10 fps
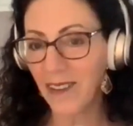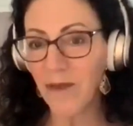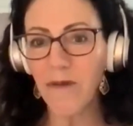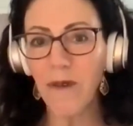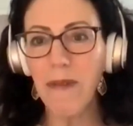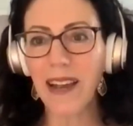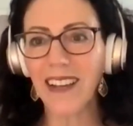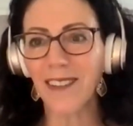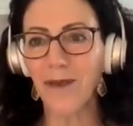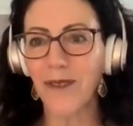So Rebecca
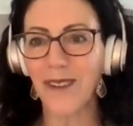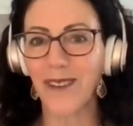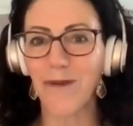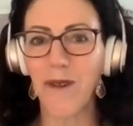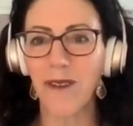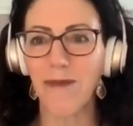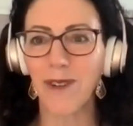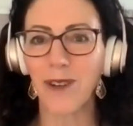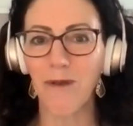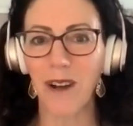Saunders, welcome
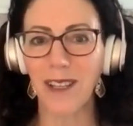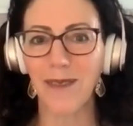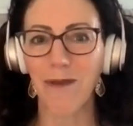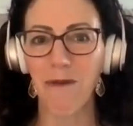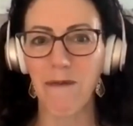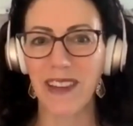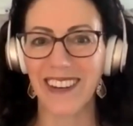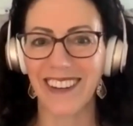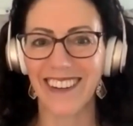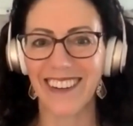to Rights for Women.